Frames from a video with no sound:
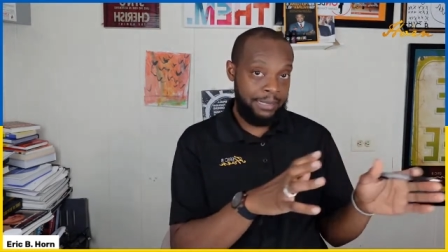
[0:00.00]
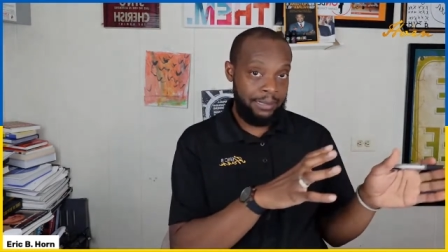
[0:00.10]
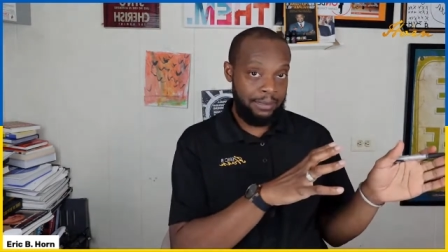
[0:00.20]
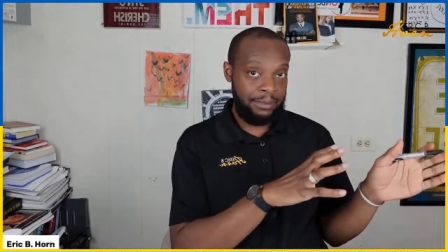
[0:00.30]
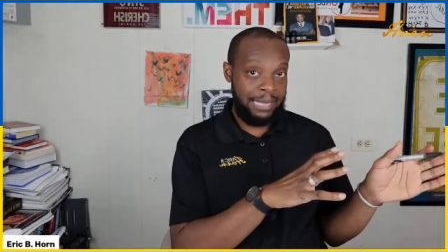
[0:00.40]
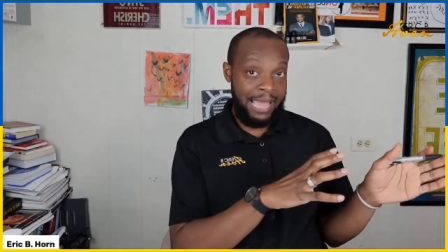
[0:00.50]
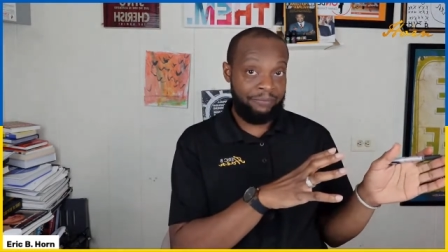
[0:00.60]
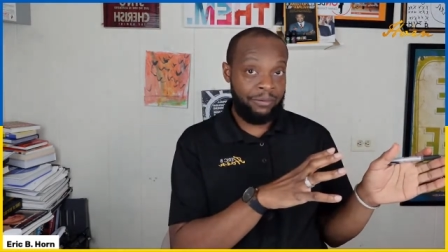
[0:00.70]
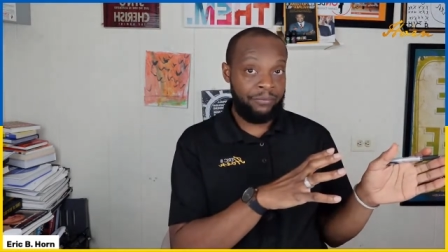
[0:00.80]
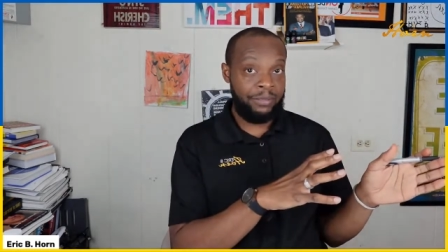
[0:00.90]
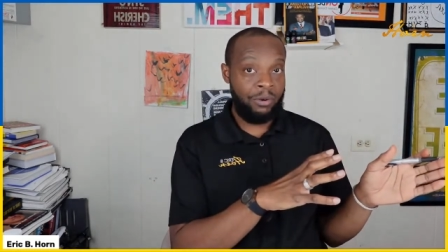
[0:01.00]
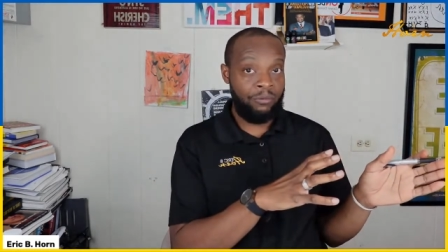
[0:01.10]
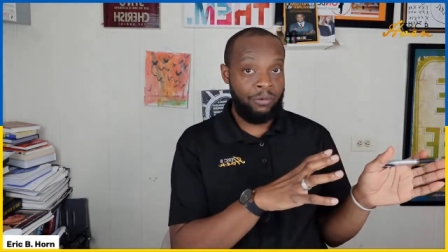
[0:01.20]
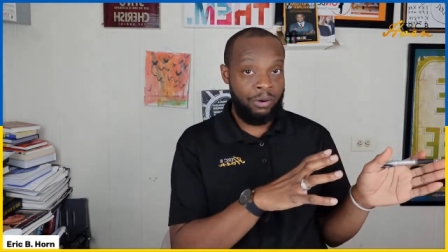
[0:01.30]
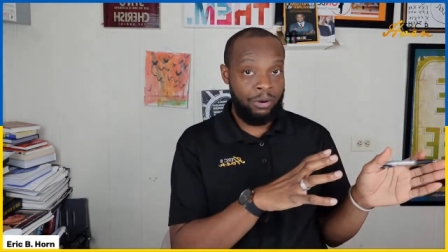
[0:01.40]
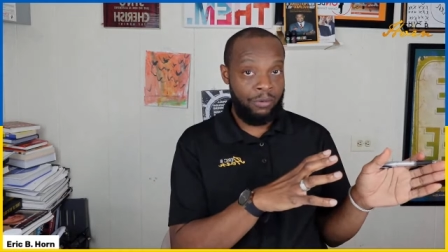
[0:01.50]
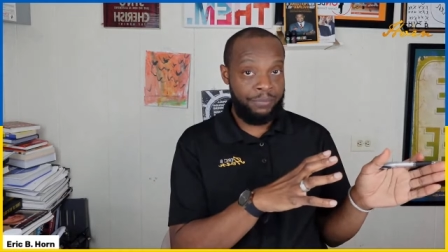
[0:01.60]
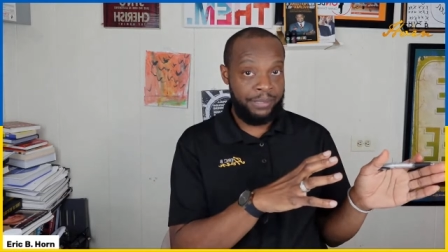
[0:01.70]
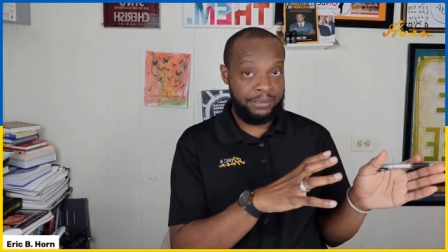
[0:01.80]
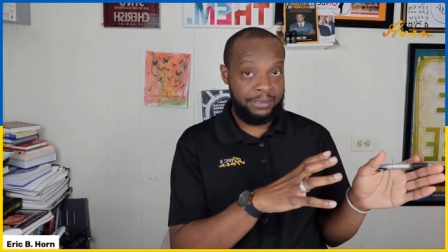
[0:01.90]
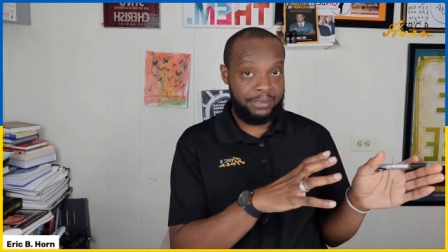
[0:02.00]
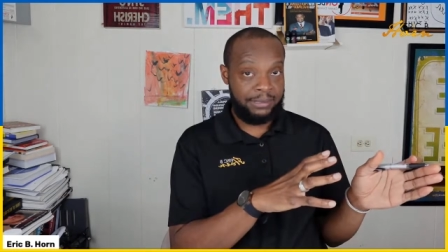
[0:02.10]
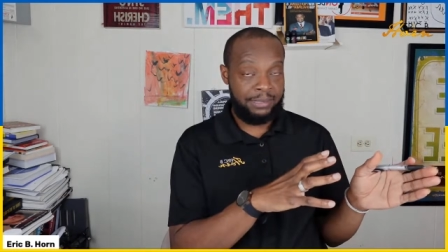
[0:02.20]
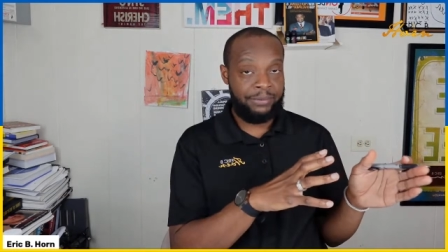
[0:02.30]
the life of the overall business.